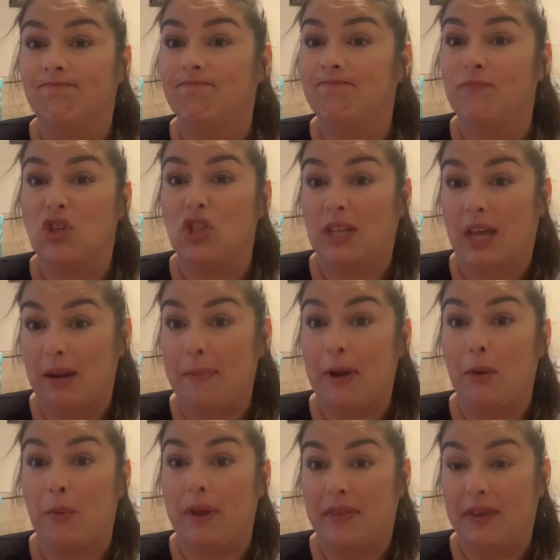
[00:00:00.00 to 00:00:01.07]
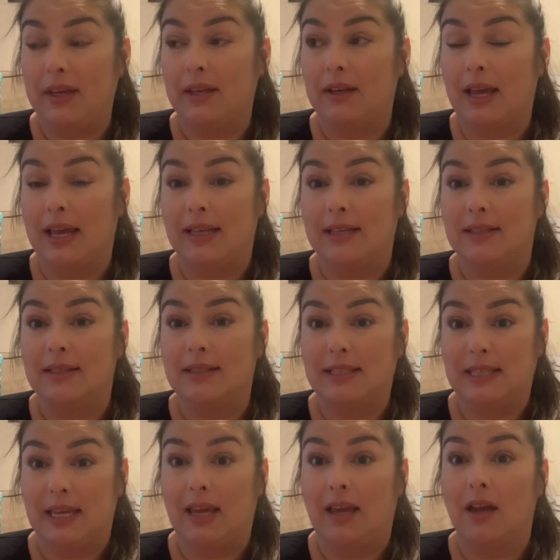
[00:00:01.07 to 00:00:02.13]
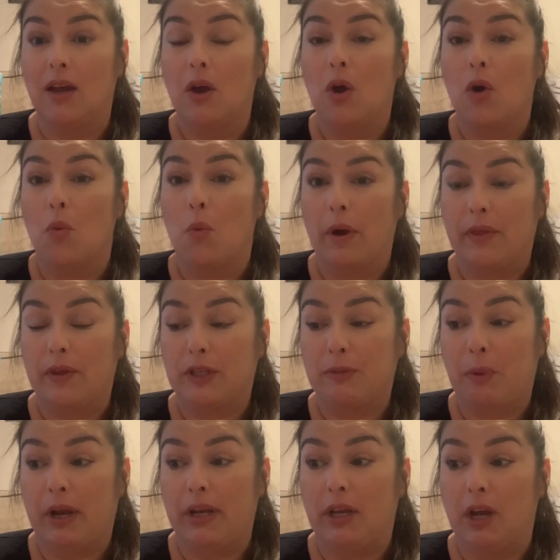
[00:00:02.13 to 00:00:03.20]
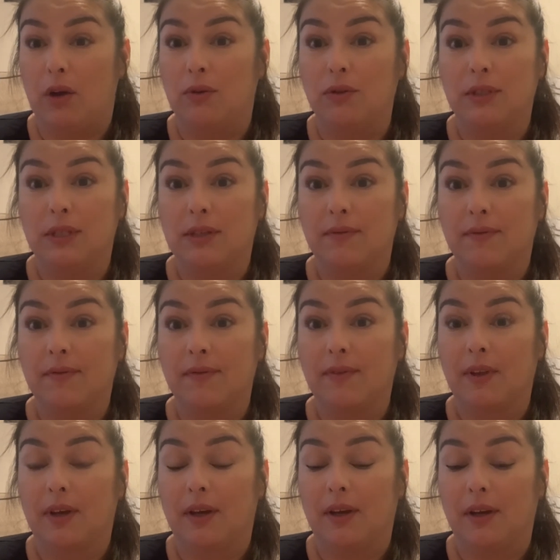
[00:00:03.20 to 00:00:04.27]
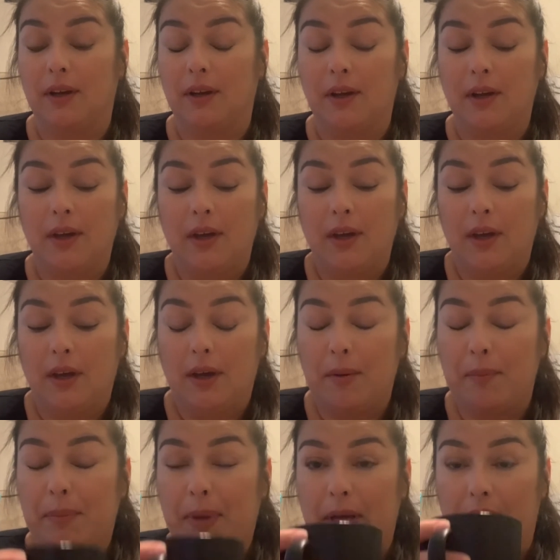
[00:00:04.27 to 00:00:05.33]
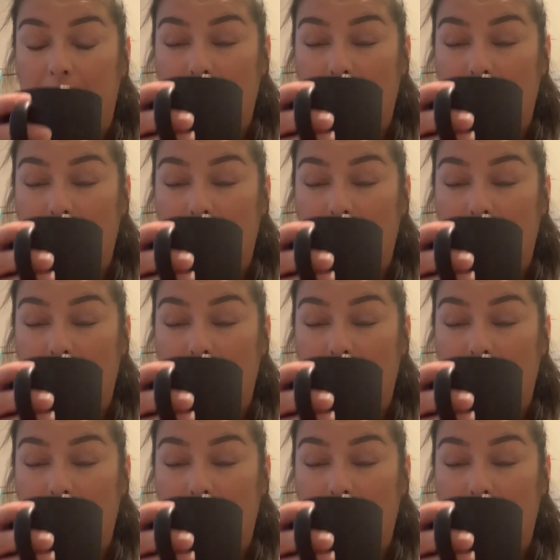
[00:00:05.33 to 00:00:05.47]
just kind of bear with it and see where the spread goes. But